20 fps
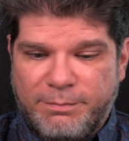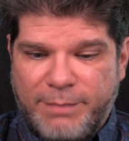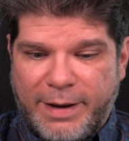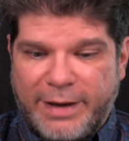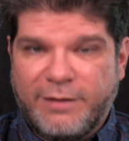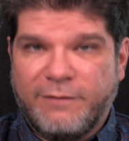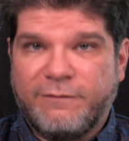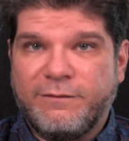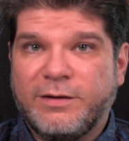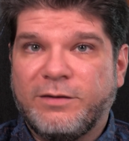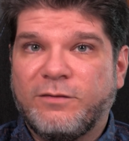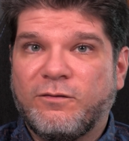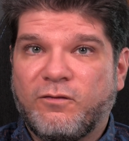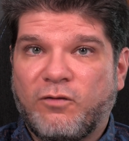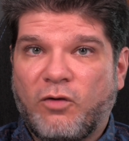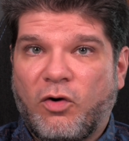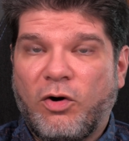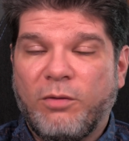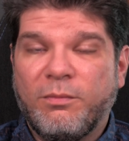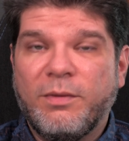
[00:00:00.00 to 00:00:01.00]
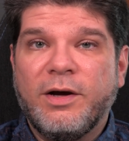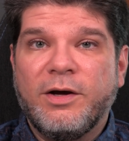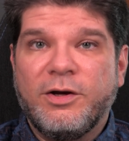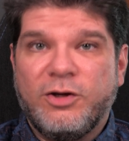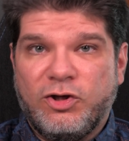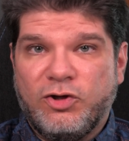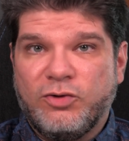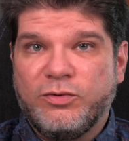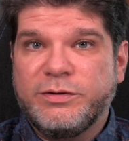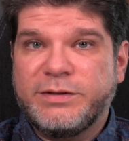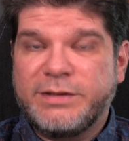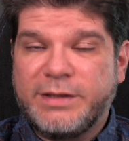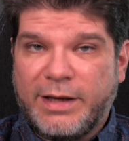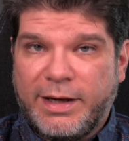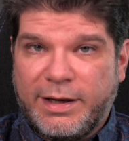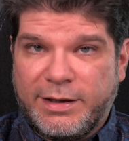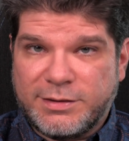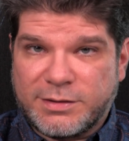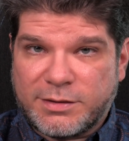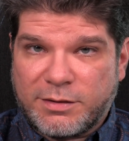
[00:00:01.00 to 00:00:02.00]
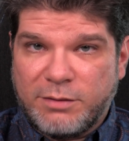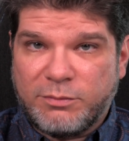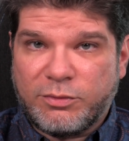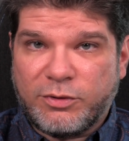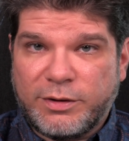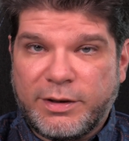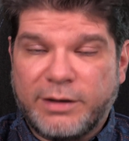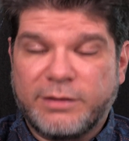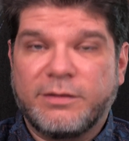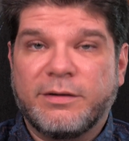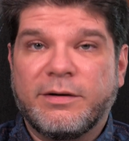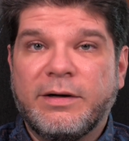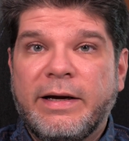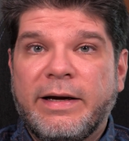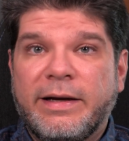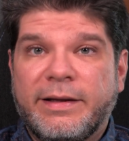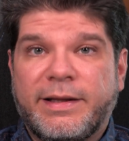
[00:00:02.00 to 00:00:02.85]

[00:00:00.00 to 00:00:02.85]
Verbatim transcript: benefit from using a screen protector,